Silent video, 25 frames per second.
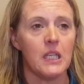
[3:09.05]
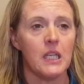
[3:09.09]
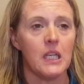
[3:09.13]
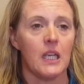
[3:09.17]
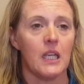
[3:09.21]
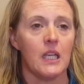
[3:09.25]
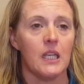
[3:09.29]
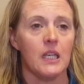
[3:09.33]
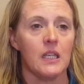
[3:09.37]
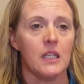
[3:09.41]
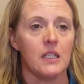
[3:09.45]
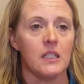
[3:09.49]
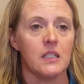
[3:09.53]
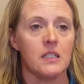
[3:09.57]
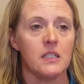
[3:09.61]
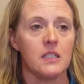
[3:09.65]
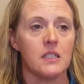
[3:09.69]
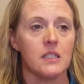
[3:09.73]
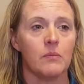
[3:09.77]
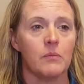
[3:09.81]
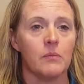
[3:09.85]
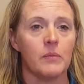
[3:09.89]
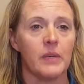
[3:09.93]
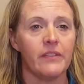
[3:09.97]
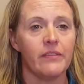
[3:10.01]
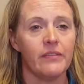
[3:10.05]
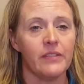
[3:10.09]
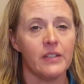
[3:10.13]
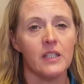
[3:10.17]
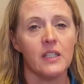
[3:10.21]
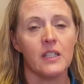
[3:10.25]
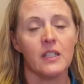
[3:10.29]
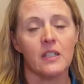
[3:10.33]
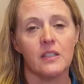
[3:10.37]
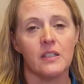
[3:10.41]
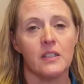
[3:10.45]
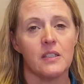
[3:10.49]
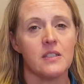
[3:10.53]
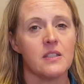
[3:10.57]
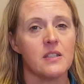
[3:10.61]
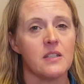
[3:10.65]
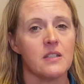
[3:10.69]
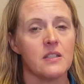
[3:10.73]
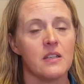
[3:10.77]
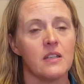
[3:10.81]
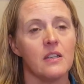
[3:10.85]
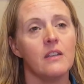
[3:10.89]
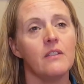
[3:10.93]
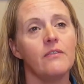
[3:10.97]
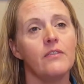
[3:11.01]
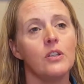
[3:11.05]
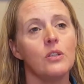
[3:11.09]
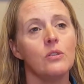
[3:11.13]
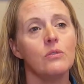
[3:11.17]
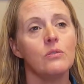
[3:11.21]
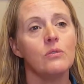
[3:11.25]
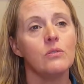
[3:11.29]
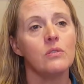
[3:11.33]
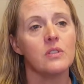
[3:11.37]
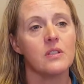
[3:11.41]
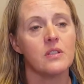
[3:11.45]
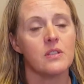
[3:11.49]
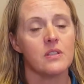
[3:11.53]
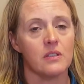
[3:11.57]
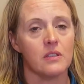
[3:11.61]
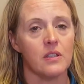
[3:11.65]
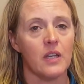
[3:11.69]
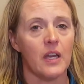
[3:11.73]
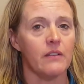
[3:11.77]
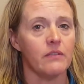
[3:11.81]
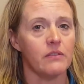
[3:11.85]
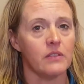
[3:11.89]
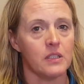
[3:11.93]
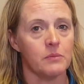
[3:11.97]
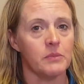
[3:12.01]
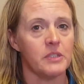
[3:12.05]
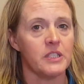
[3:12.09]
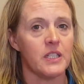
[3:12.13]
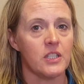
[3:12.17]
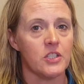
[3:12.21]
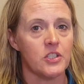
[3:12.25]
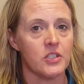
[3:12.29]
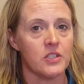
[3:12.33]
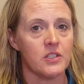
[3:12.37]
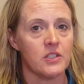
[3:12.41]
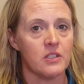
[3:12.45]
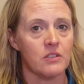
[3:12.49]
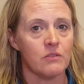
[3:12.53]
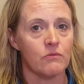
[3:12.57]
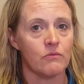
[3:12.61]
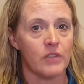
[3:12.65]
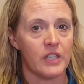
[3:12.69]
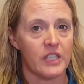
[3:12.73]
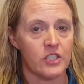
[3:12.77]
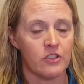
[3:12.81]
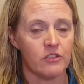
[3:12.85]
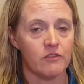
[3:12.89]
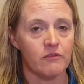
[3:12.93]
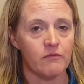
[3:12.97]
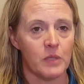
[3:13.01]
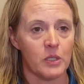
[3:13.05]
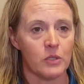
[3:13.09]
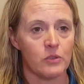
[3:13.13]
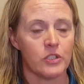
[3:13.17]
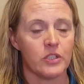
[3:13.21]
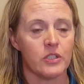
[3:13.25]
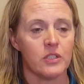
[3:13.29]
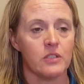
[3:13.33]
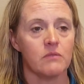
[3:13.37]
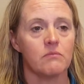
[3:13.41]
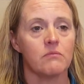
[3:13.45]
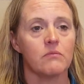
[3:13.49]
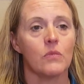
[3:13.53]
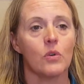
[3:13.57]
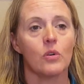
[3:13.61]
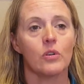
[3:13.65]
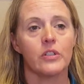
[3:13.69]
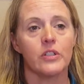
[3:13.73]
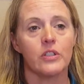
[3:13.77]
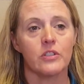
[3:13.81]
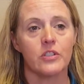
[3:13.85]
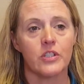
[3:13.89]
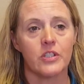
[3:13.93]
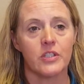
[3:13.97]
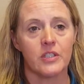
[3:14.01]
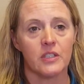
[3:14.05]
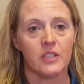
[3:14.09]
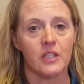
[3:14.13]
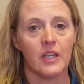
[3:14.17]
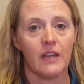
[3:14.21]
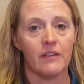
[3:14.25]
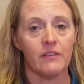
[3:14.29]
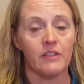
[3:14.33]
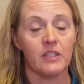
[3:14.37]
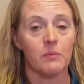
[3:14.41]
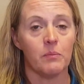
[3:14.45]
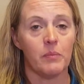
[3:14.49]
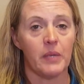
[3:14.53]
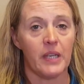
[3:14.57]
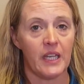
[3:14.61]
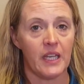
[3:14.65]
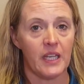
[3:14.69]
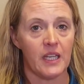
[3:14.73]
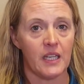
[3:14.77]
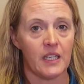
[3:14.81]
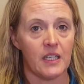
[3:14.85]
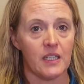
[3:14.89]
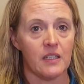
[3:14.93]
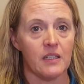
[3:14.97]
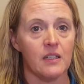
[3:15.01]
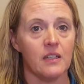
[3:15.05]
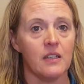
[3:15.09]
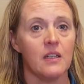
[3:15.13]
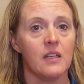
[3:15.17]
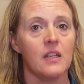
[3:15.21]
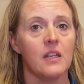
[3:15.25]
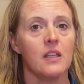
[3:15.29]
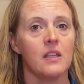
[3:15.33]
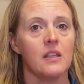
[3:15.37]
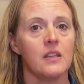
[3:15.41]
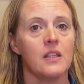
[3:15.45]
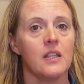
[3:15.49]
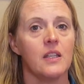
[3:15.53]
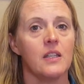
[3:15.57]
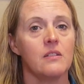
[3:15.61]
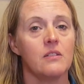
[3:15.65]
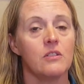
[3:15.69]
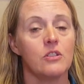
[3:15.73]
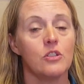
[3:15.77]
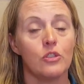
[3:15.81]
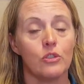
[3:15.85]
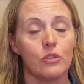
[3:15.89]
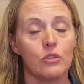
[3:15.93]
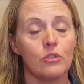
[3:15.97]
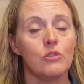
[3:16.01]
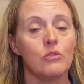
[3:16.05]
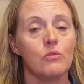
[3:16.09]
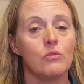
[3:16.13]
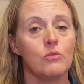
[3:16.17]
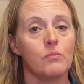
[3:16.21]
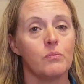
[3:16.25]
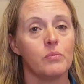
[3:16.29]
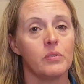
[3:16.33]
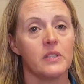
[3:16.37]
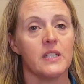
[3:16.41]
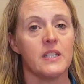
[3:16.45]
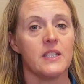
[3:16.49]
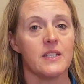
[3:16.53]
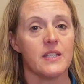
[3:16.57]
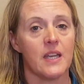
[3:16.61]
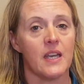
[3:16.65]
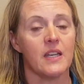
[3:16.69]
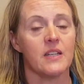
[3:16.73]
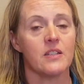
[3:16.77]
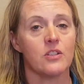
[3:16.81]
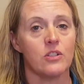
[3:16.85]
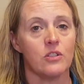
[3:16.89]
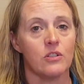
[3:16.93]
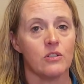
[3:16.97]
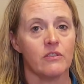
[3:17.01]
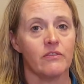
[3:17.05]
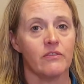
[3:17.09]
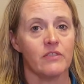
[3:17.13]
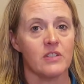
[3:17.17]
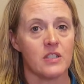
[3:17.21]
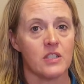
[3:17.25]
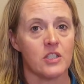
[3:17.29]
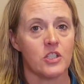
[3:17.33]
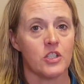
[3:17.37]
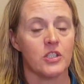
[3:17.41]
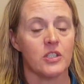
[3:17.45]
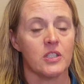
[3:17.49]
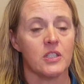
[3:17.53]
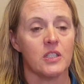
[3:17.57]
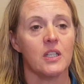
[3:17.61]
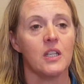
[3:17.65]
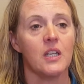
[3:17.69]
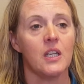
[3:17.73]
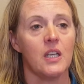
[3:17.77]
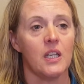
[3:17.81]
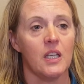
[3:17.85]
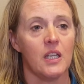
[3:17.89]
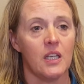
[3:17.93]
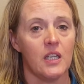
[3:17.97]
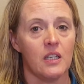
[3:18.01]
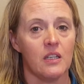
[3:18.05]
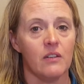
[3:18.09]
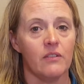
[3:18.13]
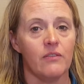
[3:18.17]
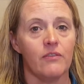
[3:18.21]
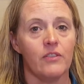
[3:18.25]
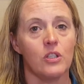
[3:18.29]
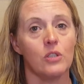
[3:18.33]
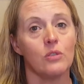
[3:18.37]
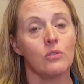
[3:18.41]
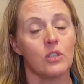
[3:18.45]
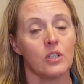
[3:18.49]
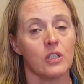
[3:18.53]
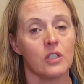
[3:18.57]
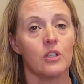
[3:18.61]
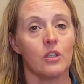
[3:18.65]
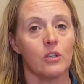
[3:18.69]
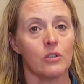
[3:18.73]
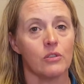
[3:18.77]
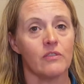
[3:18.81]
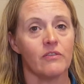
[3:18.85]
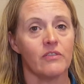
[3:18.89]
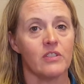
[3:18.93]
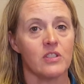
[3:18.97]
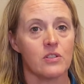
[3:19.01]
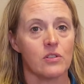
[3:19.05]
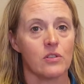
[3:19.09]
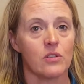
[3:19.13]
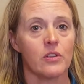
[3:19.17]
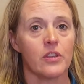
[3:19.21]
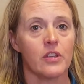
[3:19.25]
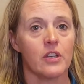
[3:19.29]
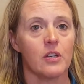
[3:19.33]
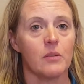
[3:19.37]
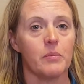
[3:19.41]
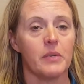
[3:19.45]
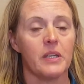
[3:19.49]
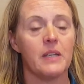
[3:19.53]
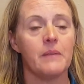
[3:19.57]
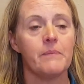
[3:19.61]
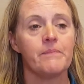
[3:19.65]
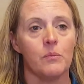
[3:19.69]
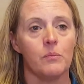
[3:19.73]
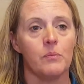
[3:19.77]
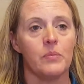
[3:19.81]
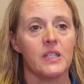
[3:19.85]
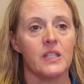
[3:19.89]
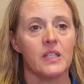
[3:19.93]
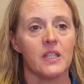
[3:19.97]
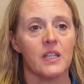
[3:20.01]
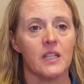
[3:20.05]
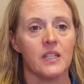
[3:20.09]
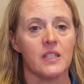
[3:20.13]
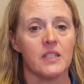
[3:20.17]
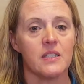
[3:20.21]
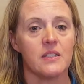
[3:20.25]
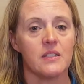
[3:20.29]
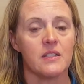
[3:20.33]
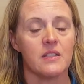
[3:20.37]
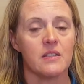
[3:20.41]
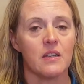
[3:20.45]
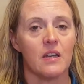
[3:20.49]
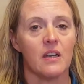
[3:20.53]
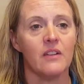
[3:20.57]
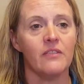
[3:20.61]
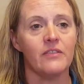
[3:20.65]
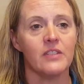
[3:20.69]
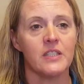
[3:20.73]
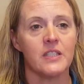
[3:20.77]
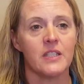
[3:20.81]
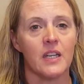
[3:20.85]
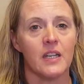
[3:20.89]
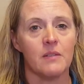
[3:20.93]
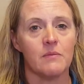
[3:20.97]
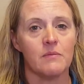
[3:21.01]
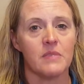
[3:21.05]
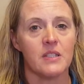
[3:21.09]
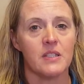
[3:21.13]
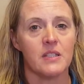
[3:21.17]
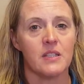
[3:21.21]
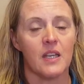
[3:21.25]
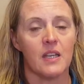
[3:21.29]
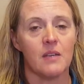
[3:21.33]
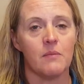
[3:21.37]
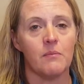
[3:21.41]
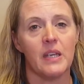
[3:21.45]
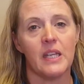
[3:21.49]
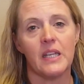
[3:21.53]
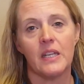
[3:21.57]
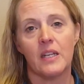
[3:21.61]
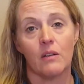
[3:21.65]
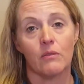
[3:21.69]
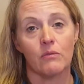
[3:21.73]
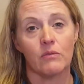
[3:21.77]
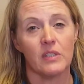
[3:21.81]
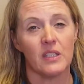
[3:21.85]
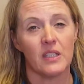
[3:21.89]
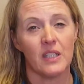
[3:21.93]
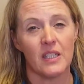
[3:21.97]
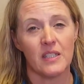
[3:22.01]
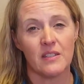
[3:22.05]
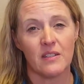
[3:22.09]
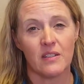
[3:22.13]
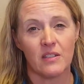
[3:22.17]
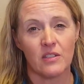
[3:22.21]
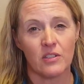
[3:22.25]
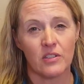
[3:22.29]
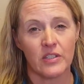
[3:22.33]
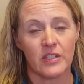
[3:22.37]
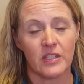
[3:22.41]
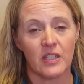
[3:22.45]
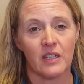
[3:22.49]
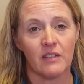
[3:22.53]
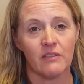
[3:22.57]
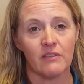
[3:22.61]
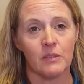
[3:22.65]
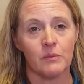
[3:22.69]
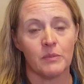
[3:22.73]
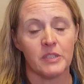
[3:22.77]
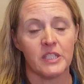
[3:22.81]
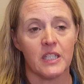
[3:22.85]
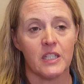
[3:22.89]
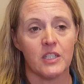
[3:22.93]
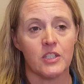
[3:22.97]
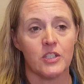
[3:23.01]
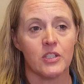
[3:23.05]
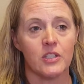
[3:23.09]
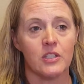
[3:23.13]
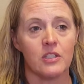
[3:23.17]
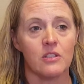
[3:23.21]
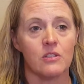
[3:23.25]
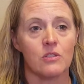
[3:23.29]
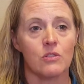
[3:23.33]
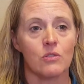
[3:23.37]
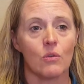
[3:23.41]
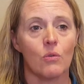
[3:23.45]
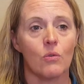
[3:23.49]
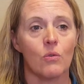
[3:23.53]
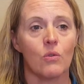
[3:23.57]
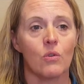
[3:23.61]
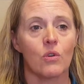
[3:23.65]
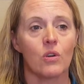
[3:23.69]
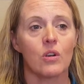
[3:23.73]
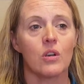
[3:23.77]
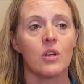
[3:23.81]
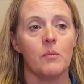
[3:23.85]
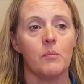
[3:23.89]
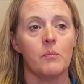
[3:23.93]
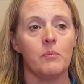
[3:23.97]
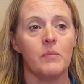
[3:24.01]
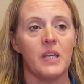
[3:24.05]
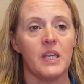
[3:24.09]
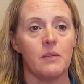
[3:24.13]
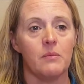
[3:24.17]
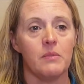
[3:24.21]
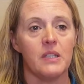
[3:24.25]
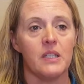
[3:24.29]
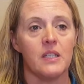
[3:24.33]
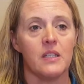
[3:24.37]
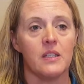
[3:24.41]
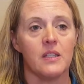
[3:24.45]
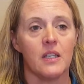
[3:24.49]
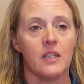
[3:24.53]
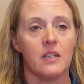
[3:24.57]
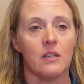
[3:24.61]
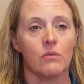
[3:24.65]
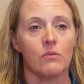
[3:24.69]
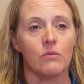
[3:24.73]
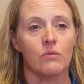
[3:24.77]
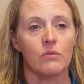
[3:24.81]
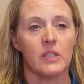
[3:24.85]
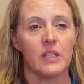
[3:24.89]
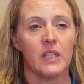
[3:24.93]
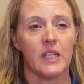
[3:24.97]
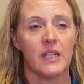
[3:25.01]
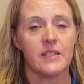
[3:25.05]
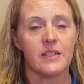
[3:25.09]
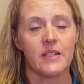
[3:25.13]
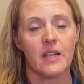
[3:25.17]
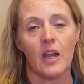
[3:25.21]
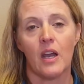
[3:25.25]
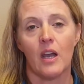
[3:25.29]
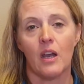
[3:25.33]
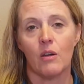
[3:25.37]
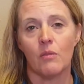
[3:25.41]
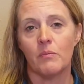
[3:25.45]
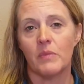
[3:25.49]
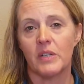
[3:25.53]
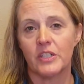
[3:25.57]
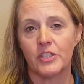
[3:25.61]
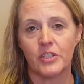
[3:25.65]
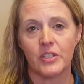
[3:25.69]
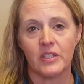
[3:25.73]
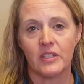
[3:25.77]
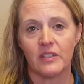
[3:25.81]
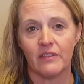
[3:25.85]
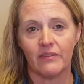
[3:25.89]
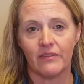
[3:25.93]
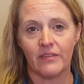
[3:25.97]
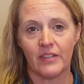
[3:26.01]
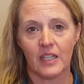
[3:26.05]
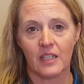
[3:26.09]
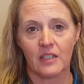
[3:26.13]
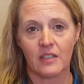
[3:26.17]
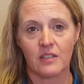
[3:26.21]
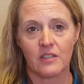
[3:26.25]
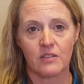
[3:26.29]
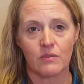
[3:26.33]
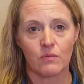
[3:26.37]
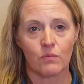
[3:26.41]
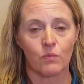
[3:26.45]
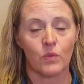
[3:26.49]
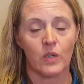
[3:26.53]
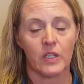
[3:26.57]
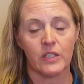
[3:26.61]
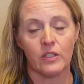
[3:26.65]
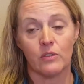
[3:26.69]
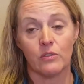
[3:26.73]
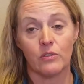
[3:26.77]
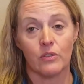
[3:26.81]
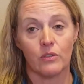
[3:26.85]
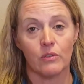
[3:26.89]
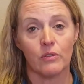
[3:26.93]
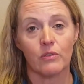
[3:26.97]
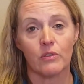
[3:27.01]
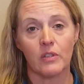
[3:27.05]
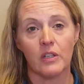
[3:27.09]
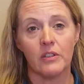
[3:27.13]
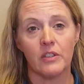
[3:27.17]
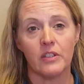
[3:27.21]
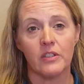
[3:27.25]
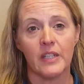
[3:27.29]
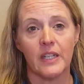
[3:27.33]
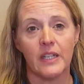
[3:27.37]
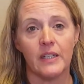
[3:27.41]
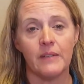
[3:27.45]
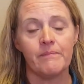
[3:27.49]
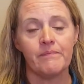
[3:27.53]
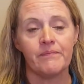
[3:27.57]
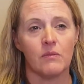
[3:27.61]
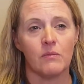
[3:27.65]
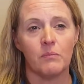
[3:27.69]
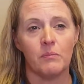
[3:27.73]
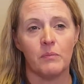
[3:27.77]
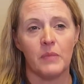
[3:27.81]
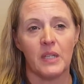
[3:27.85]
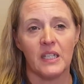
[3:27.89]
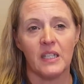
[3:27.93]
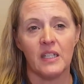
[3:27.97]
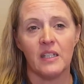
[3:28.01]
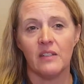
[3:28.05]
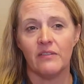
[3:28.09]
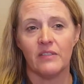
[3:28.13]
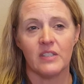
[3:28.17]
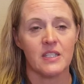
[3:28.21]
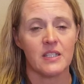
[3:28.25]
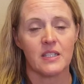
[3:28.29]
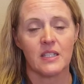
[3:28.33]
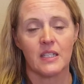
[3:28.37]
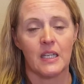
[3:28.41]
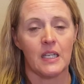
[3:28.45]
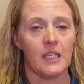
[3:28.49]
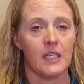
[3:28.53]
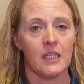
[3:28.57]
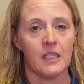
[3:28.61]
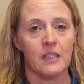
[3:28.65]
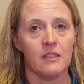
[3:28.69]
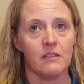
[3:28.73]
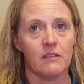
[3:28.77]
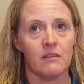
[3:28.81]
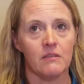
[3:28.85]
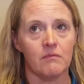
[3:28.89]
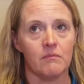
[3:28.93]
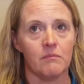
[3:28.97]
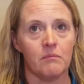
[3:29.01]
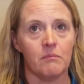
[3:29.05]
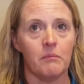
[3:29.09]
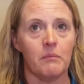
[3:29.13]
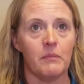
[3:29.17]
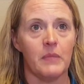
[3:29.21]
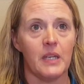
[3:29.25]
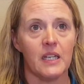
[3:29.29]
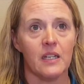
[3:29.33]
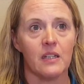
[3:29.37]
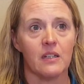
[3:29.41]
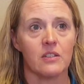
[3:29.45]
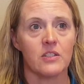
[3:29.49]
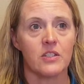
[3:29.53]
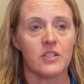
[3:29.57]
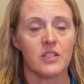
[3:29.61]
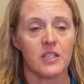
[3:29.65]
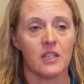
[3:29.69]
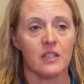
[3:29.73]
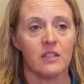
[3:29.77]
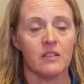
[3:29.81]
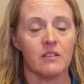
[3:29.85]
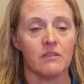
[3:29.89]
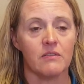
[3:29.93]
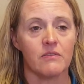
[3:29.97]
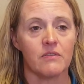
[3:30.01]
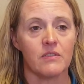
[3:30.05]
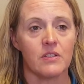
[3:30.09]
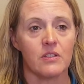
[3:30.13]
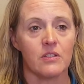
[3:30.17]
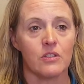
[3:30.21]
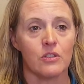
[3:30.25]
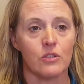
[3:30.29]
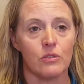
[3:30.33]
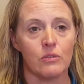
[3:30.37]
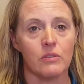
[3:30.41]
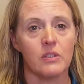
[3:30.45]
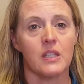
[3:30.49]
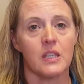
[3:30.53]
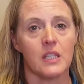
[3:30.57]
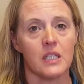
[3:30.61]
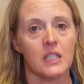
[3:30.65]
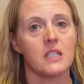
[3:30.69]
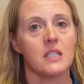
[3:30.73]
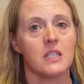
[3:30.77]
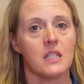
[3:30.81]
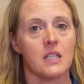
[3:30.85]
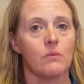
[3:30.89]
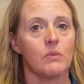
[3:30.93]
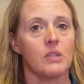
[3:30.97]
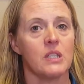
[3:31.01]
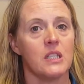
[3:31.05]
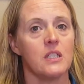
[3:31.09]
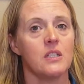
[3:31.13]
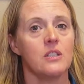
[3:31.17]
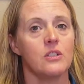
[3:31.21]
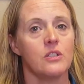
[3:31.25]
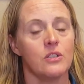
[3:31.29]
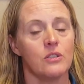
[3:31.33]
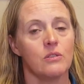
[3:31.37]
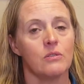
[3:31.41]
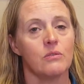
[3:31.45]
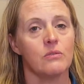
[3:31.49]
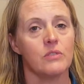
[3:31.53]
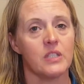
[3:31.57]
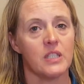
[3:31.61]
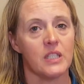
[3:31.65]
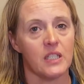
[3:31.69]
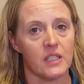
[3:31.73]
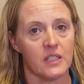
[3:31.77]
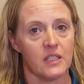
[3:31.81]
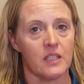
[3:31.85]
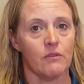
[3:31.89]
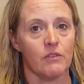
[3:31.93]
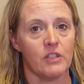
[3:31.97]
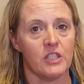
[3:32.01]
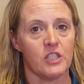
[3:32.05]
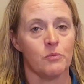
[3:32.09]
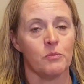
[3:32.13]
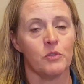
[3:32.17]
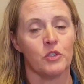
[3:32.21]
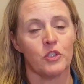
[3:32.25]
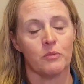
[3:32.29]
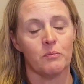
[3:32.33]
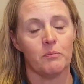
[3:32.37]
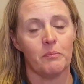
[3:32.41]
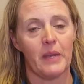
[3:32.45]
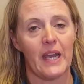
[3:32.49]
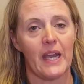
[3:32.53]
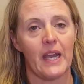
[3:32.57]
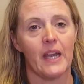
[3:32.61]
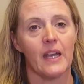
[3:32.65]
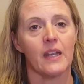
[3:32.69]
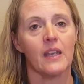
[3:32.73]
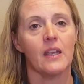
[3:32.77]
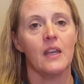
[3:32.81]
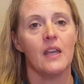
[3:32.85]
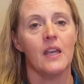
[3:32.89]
And my feeling on this is if you still have limitations in range of motion or you're still having pain, then do please ask your physician if you could go to physical therapy, because oftentimes they may not realize that you still have limitations, or maybe they don't realize how much it affects what you do throughout your day. Many of us can't make ourselves do the things that we need to do to get that range of motion back.